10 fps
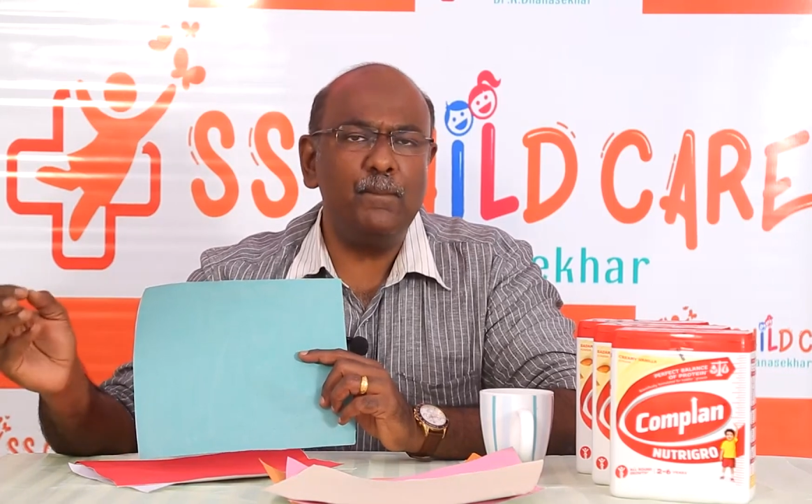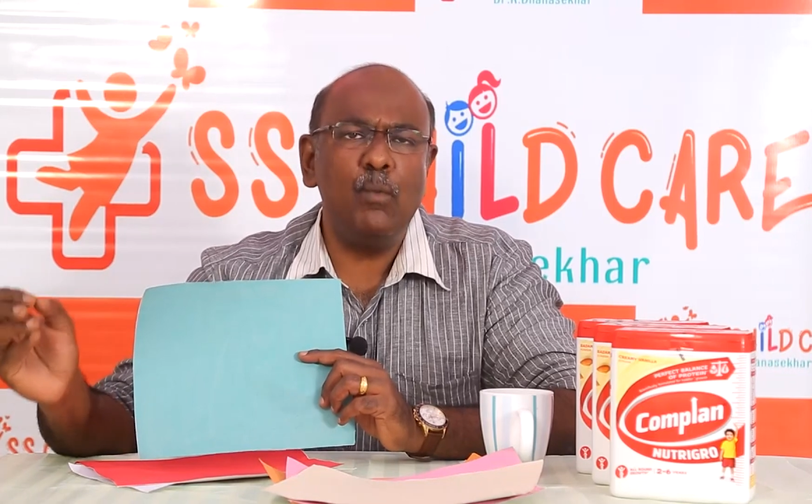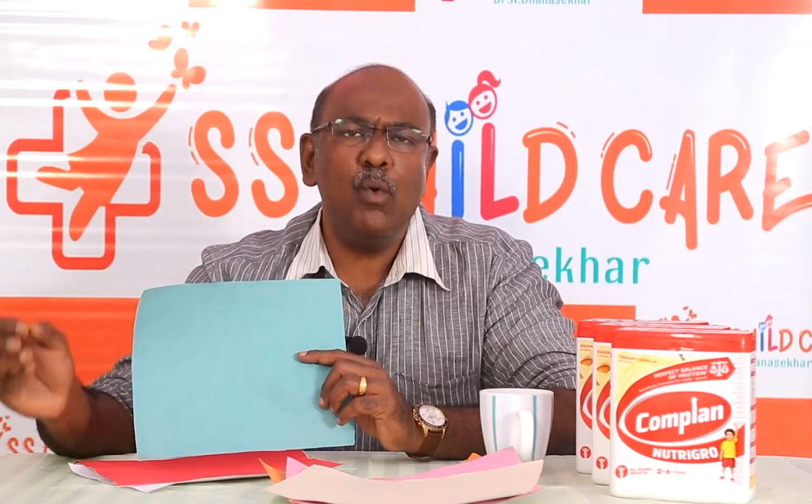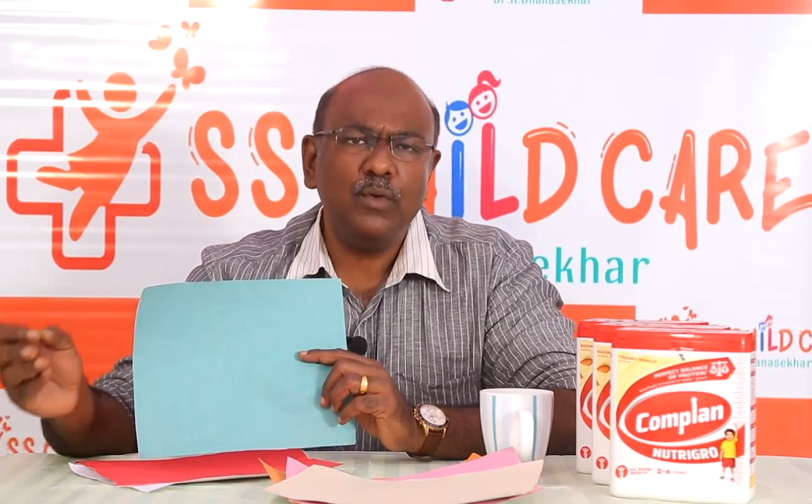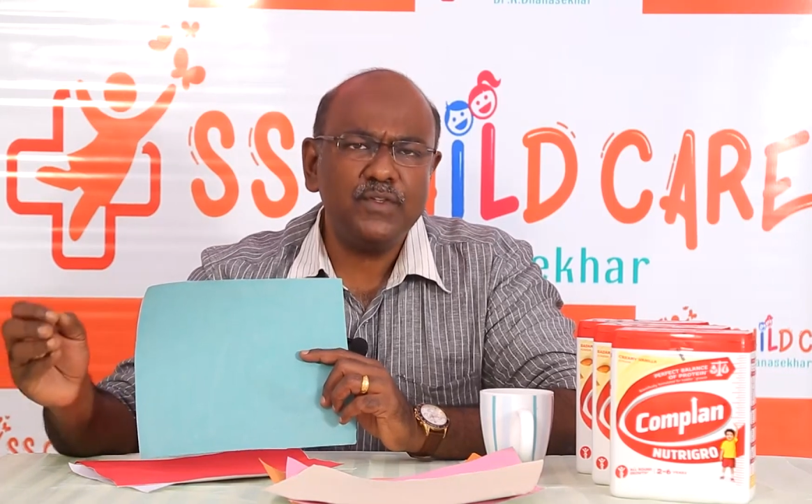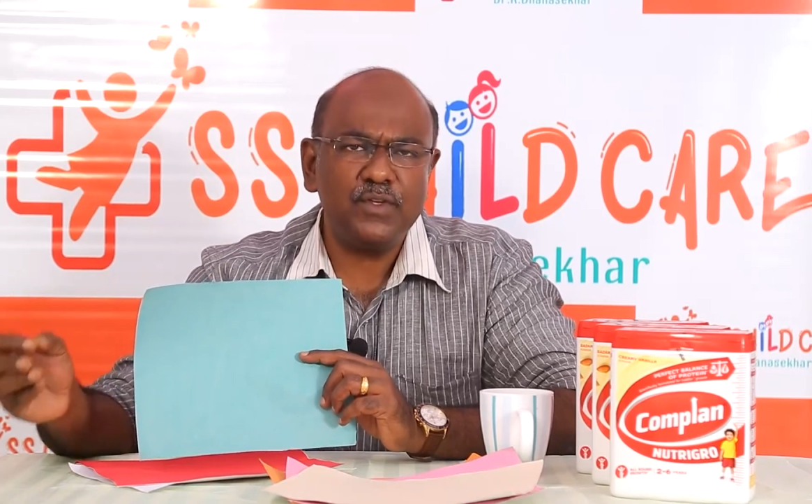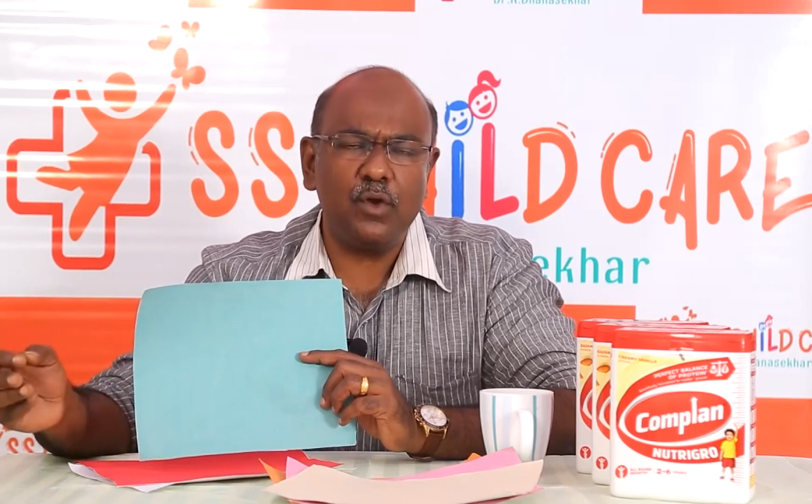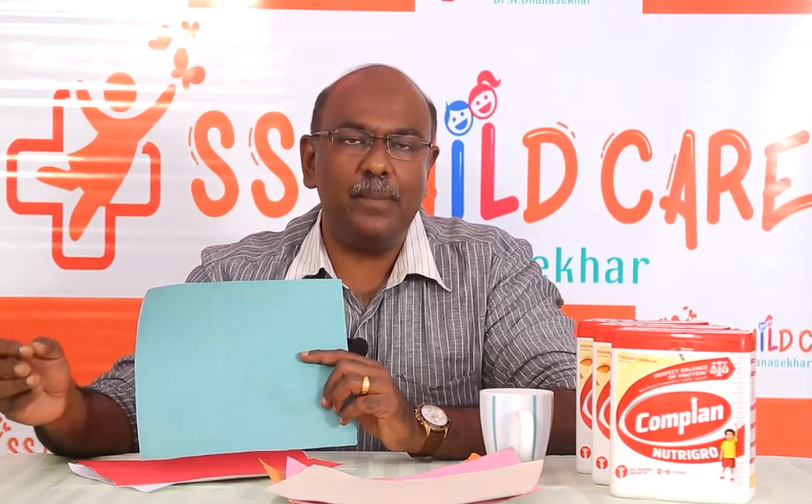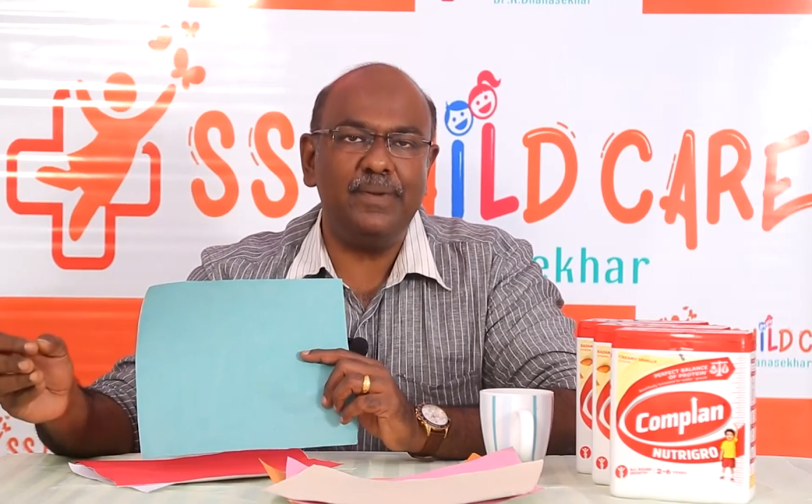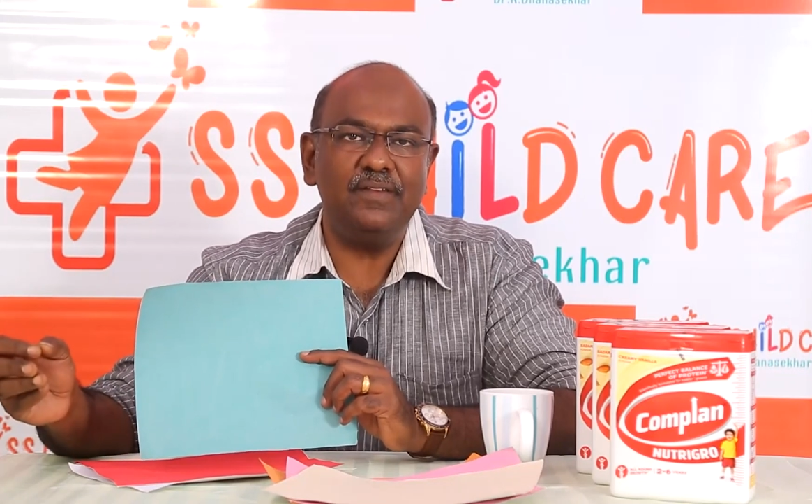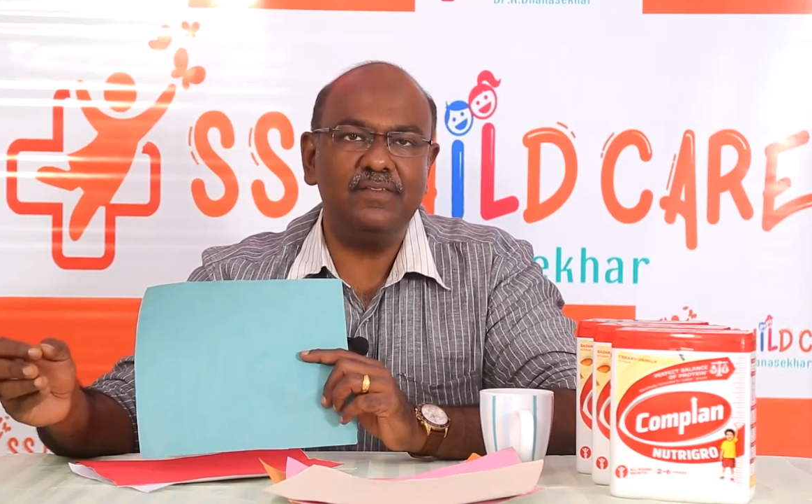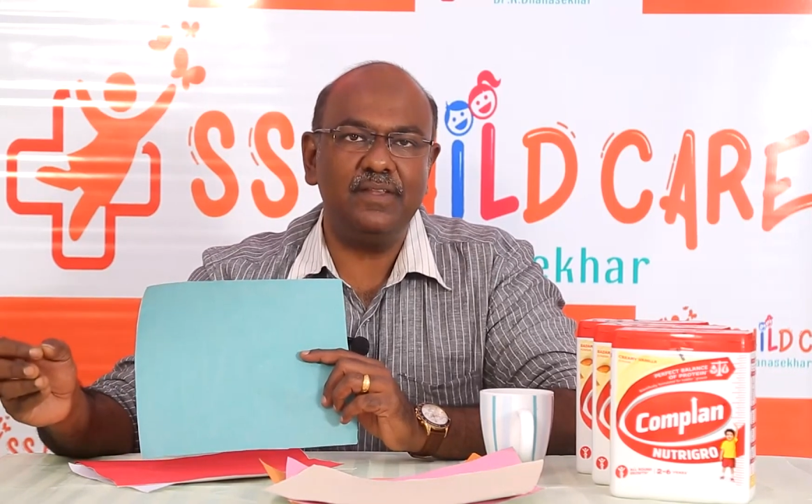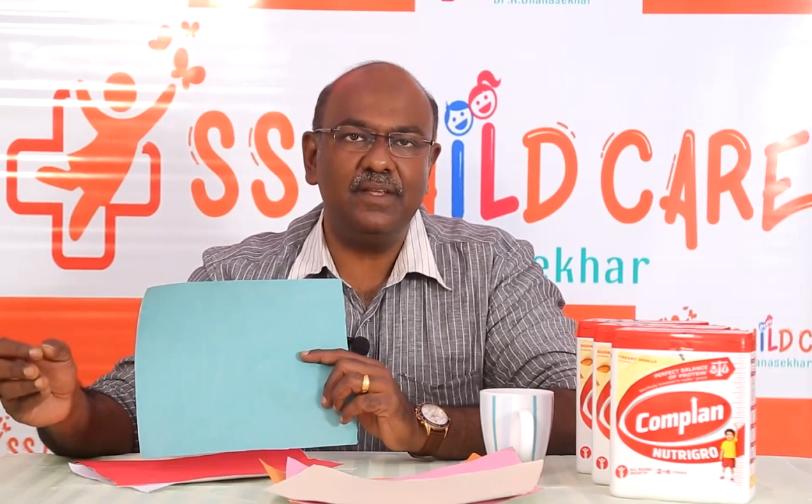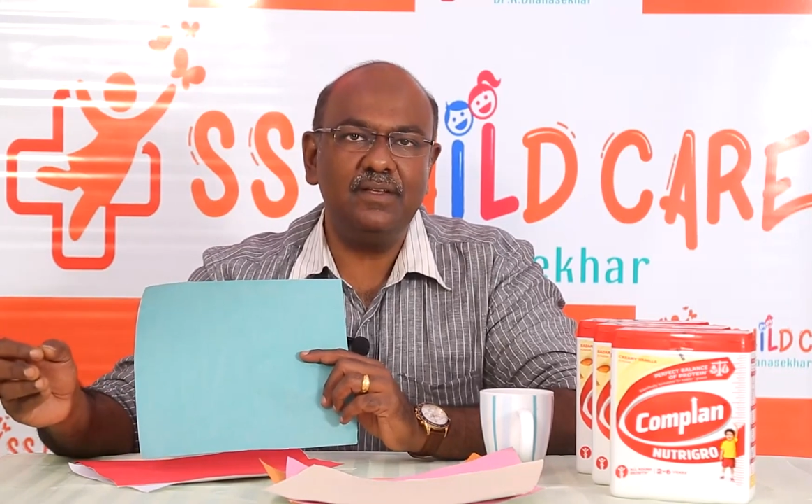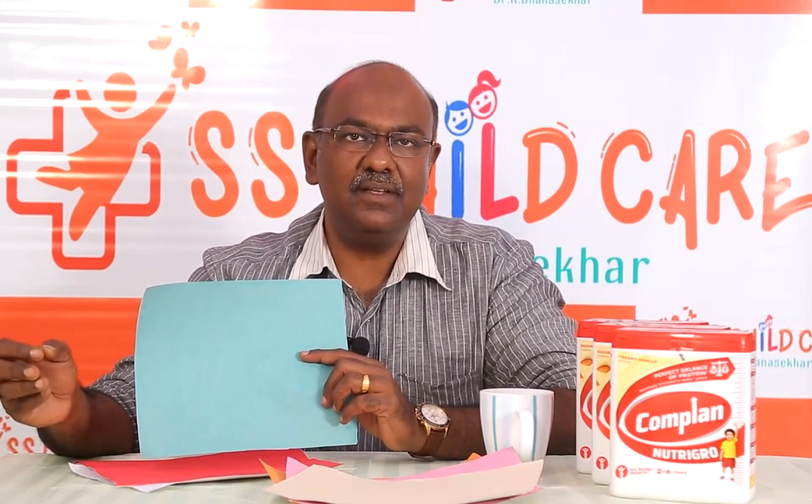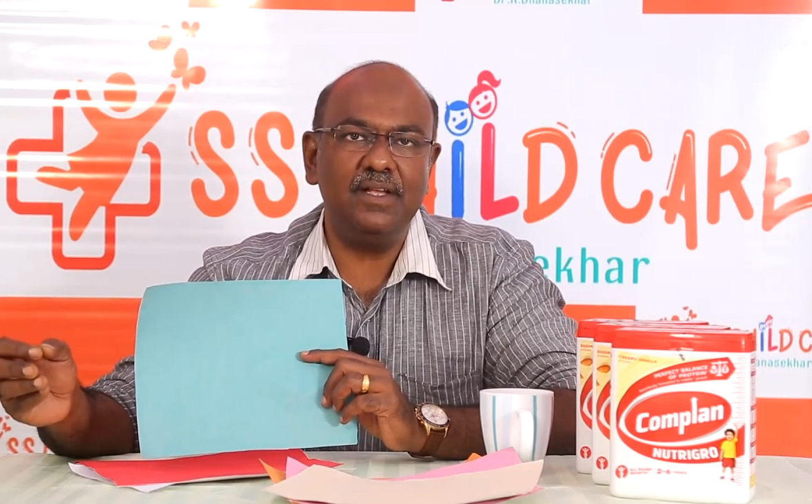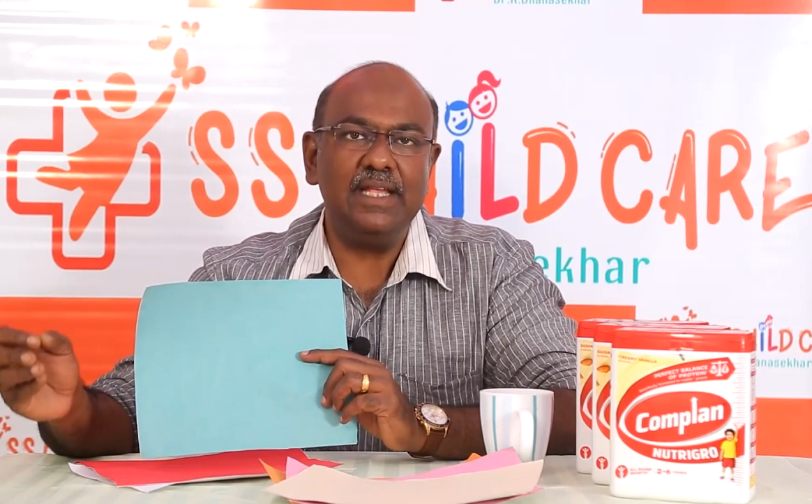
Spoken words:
most commonest thing,